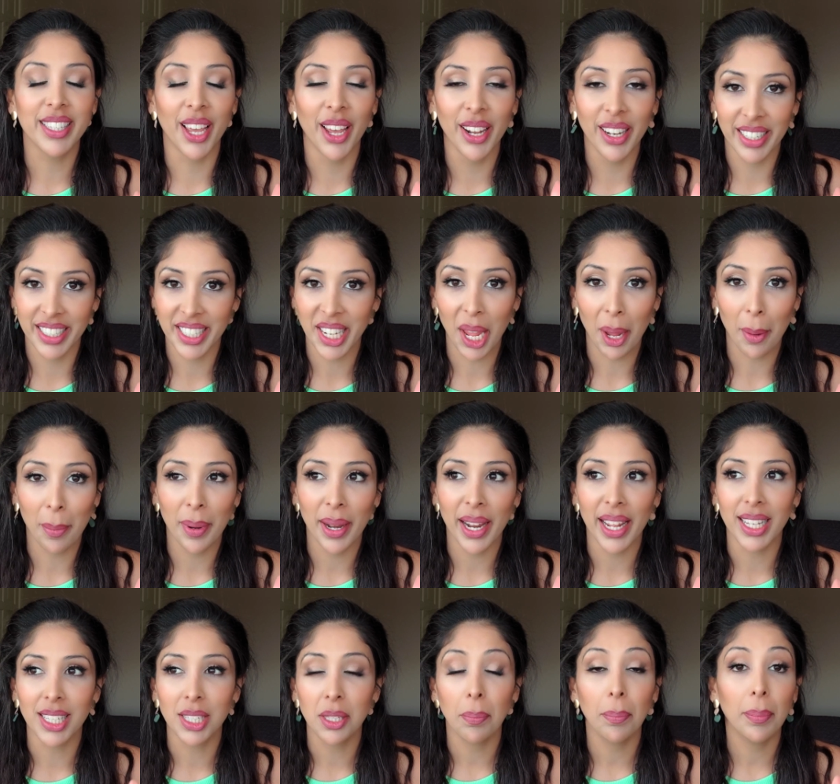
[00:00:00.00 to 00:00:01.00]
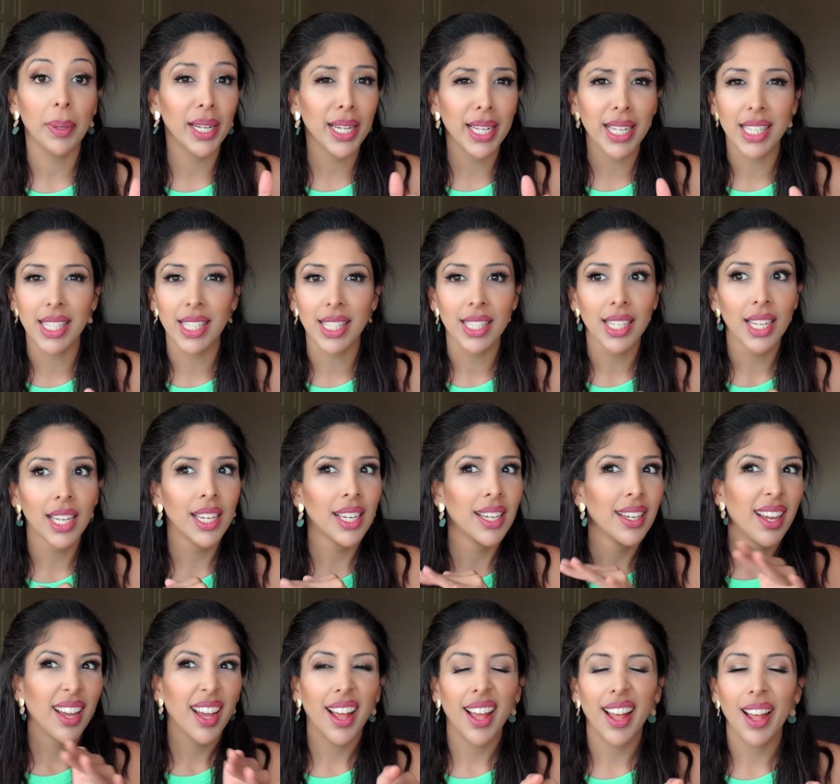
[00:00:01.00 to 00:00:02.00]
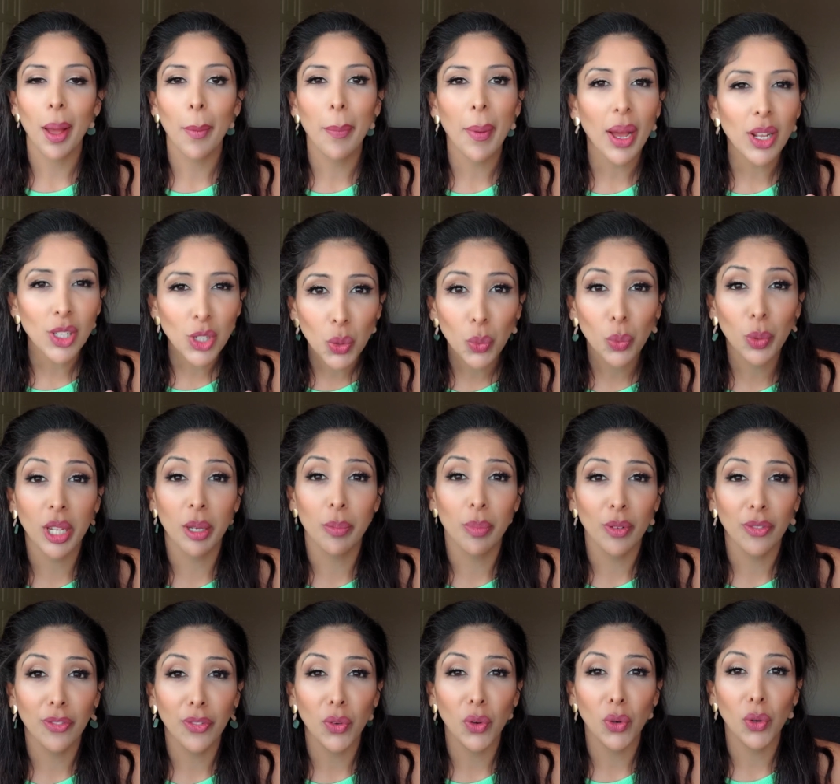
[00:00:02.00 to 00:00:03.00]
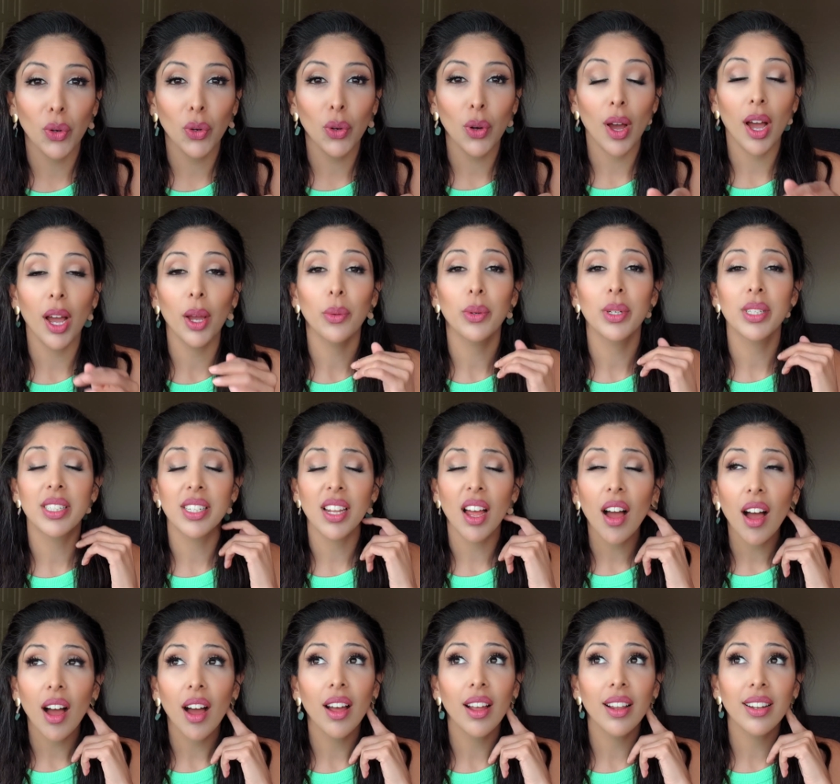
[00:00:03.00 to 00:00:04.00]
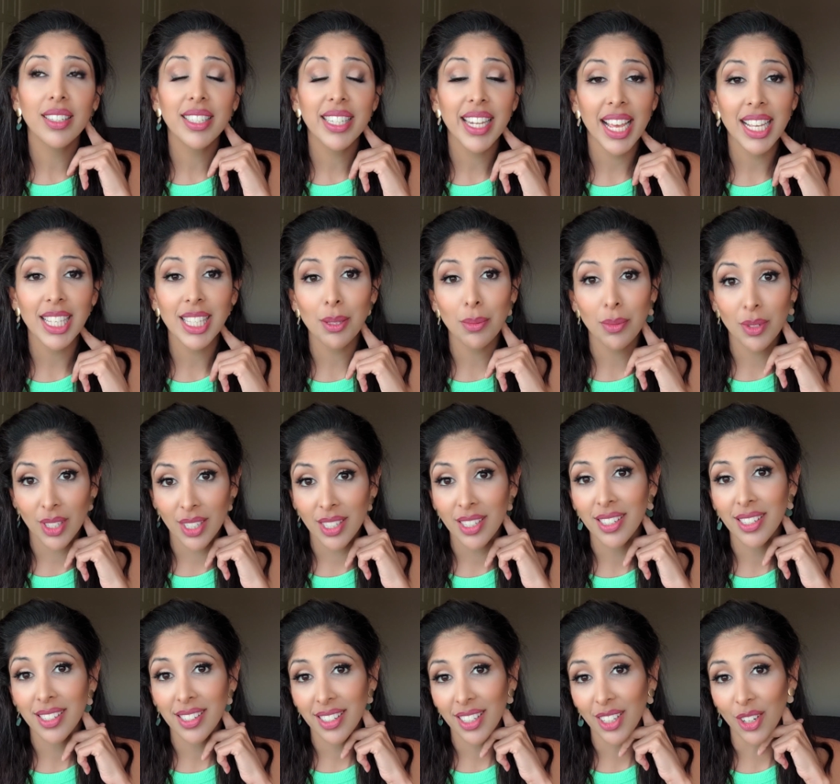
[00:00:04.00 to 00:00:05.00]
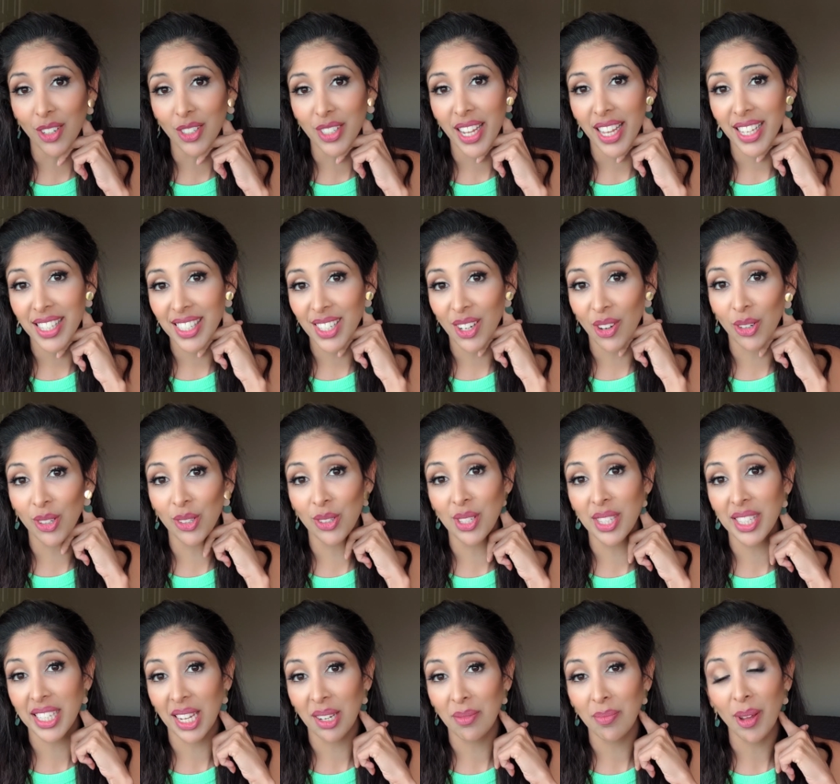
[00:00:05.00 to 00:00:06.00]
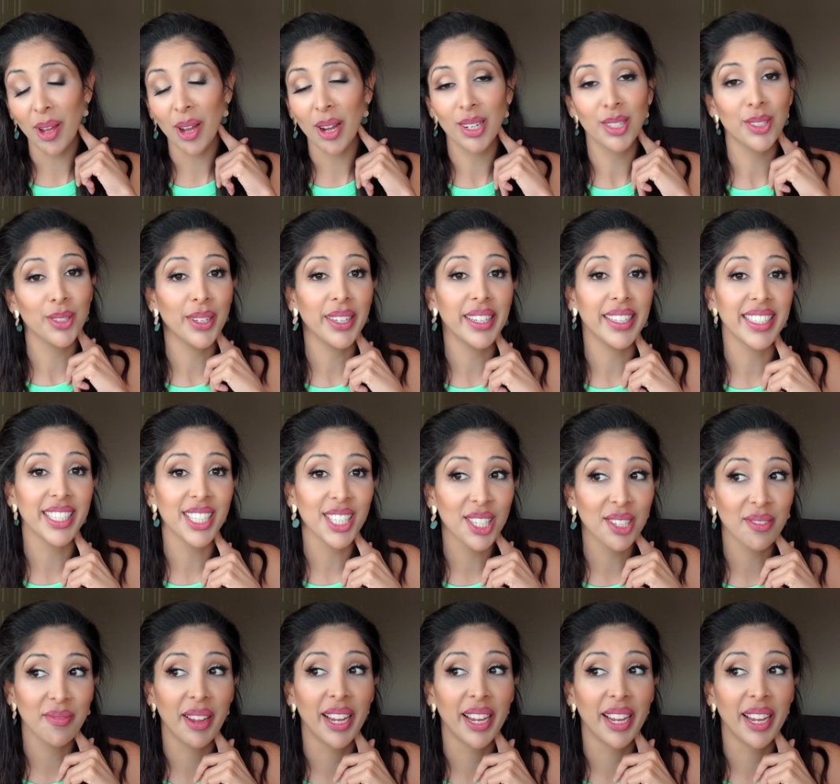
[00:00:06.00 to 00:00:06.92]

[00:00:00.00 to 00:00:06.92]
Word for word: going to take place, please, about a week before, I would test you know, test it on your skin behind your ear just to